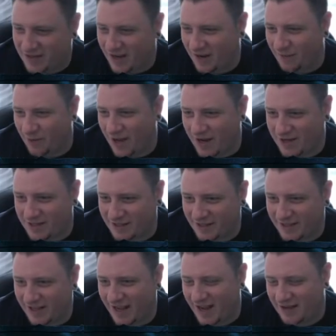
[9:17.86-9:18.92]
we
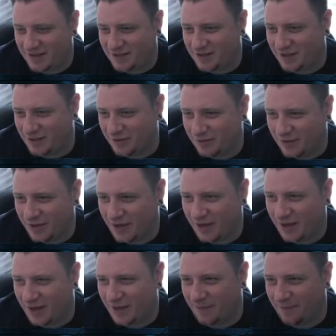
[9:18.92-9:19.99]
actually get
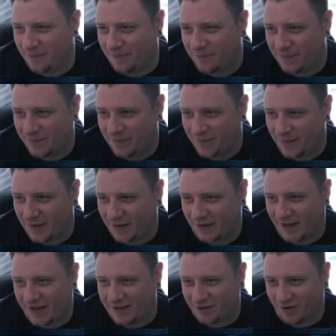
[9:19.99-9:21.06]
to
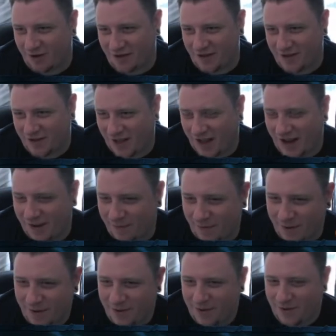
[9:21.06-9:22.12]
later on in the game,